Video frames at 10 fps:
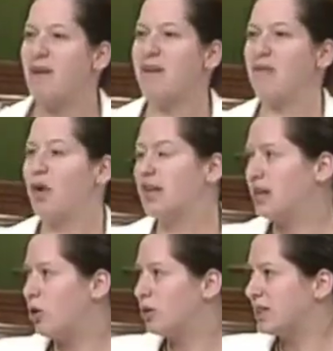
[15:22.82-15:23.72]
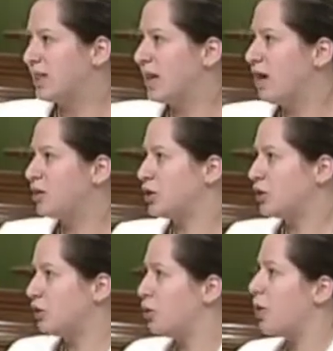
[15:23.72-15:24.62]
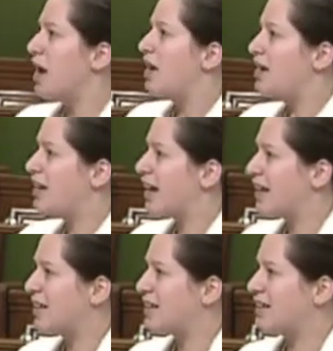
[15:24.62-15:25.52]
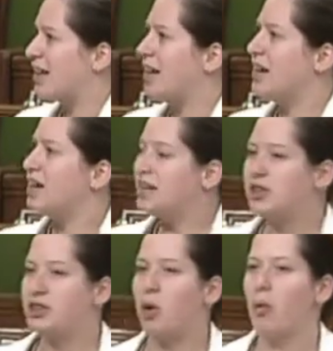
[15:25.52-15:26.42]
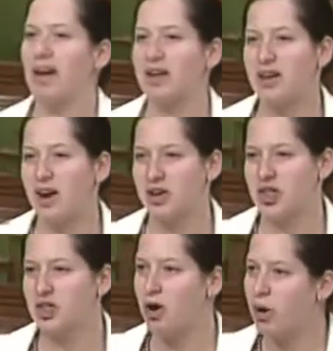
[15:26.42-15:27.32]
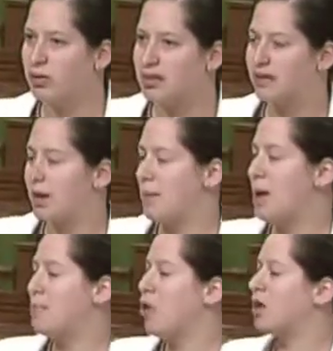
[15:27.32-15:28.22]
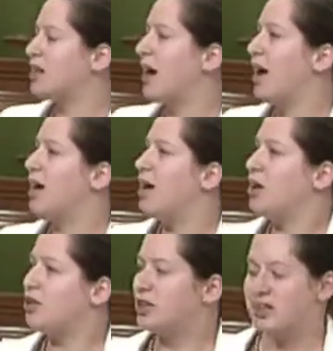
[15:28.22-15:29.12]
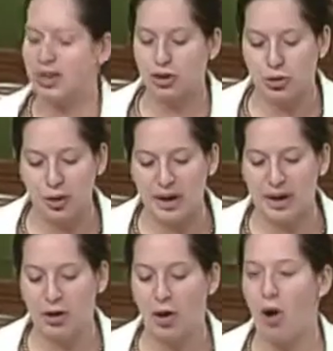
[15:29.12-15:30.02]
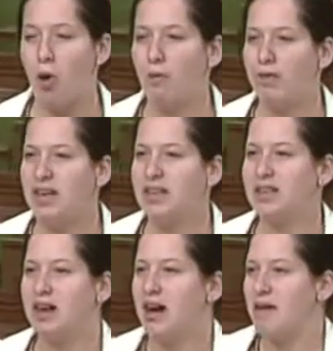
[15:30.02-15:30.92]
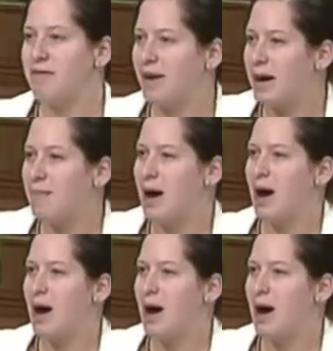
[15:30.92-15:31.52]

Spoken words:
outside our borders, it could still have consequences for Canadians abroad, for instance. So it's important to make sure